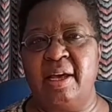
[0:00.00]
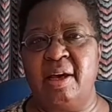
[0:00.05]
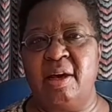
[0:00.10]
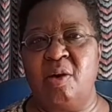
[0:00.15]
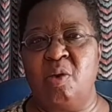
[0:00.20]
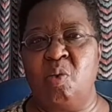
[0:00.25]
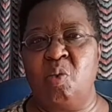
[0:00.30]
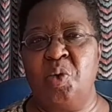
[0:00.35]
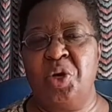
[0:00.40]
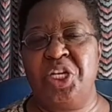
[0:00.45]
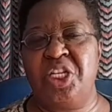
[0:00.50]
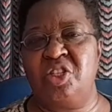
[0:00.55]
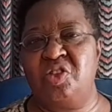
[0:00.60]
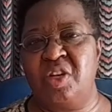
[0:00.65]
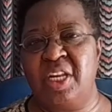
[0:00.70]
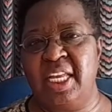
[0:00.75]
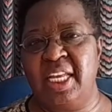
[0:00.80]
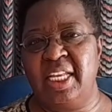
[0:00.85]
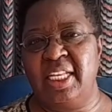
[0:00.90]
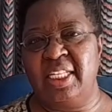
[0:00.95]
which
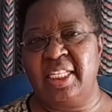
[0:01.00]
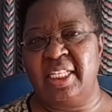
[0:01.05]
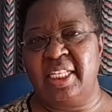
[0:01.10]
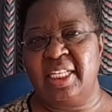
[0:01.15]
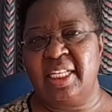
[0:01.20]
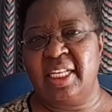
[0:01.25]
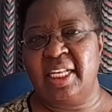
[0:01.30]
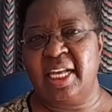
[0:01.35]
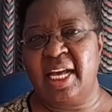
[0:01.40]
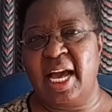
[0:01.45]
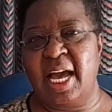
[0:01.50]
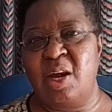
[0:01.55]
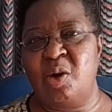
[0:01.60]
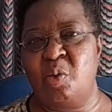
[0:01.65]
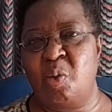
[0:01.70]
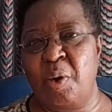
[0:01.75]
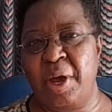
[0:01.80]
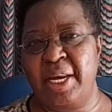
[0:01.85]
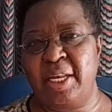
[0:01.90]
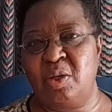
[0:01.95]
drinks and
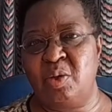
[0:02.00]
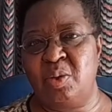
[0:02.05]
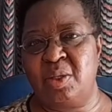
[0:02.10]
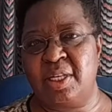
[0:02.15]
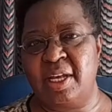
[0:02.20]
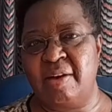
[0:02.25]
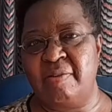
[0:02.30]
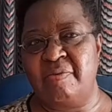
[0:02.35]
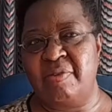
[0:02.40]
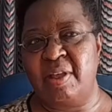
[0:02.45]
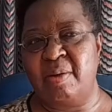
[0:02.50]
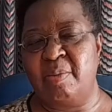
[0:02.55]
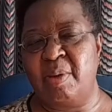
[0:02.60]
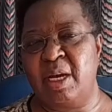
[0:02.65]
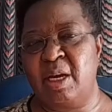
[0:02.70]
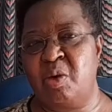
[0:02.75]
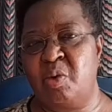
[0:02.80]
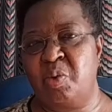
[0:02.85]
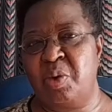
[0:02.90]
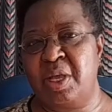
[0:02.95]
when to serve them,
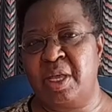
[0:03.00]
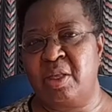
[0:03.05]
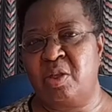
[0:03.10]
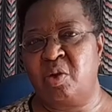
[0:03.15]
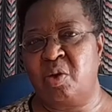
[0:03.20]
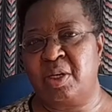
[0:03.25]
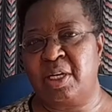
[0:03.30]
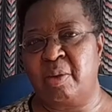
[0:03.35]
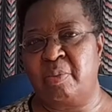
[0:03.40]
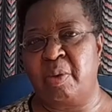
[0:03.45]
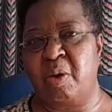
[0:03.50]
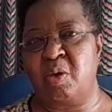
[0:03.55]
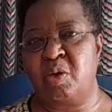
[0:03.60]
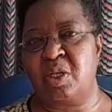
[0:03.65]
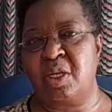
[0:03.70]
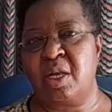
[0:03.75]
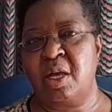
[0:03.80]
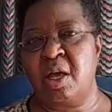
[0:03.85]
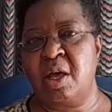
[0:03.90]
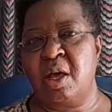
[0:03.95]
and we talked
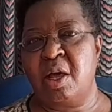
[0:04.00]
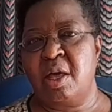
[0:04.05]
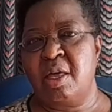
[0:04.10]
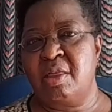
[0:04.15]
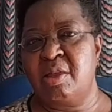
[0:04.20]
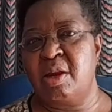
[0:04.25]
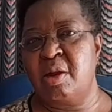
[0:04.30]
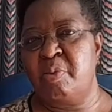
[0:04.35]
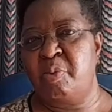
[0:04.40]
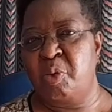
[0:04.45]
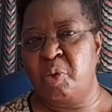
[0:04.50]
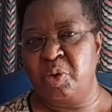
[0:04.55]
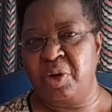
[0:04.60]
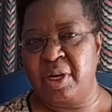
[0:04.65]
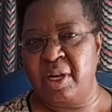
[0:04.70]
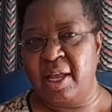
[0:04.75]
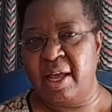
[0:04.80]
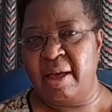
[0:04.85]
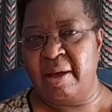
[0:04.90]
about three broad